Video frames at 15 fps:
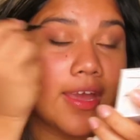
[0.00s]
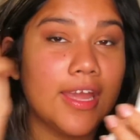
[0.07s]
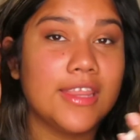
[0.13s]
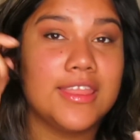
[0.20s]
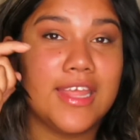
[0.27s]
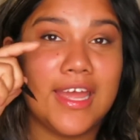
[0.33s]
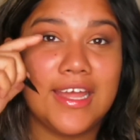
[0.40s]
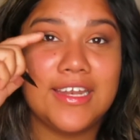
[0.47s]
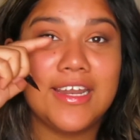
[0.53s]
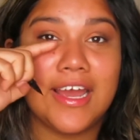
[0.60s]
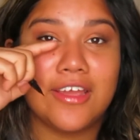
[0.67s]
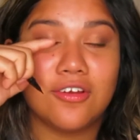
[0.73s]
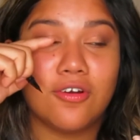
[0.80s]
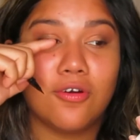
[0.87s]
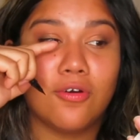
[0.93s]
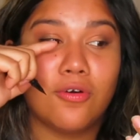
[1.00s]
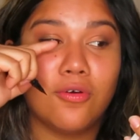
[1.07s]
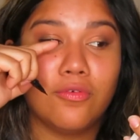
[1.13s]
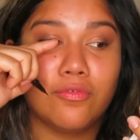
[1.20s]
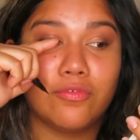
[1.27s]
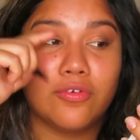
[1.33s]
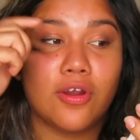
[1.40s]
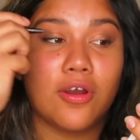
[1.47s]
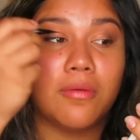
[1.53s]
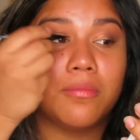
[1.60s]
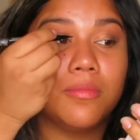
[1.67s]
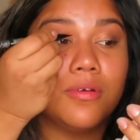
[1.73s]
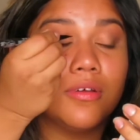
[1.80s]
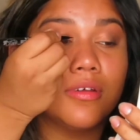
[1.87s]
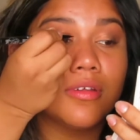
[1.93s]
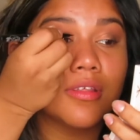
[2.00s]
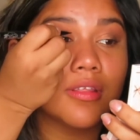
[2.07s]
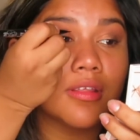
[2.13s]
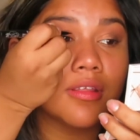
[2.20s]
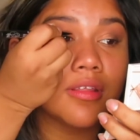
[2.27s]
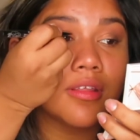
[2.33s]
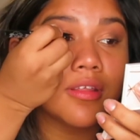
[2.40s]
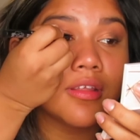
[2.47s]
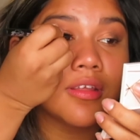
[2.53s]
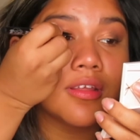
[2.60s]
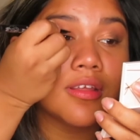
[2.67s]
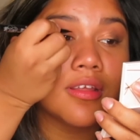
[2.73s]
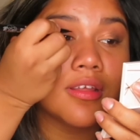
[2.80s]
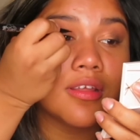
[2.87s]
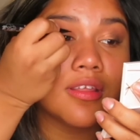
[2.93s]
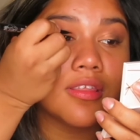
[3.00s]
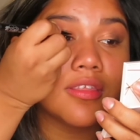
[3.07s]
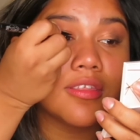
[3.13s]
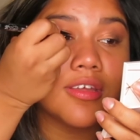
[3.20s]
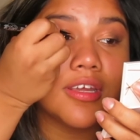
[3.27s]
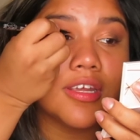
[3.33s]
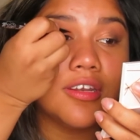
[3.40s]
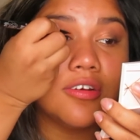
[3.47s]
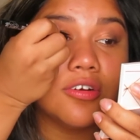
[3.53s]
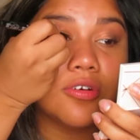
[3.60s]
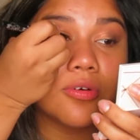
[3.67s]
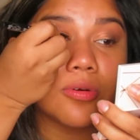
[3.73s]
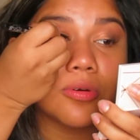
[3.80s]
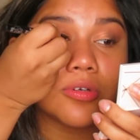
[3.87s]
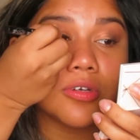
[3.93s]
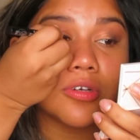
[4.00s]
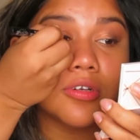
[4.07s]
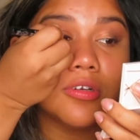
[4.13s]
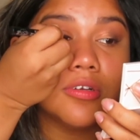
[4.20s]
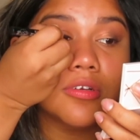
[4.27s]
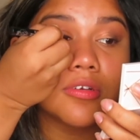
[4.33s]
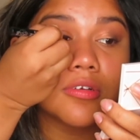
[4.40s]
And then I go from the inner corner